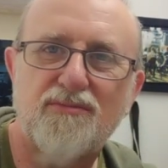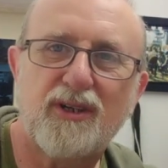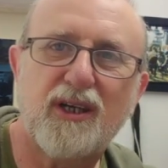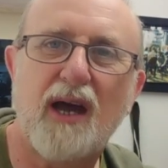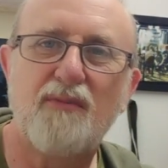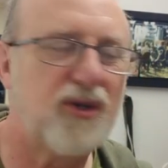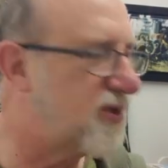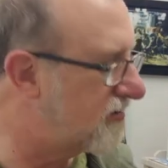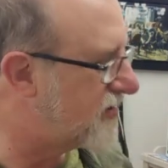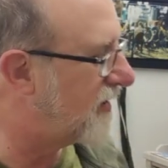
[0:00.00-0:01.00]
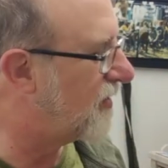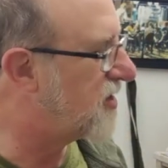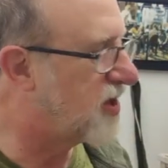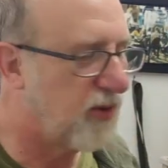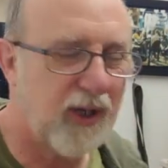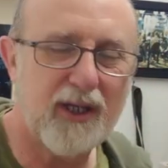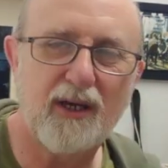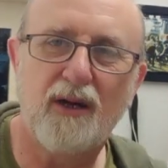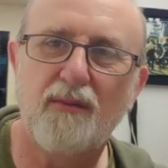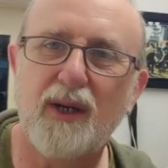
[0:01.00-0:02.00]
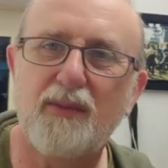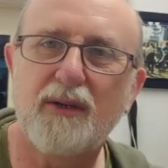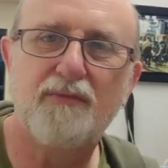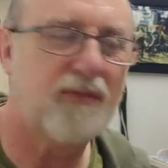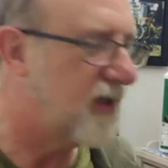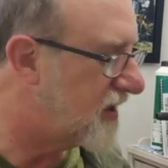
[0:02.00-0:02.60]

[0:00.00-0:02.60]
the cameras similar to the way they are, maybe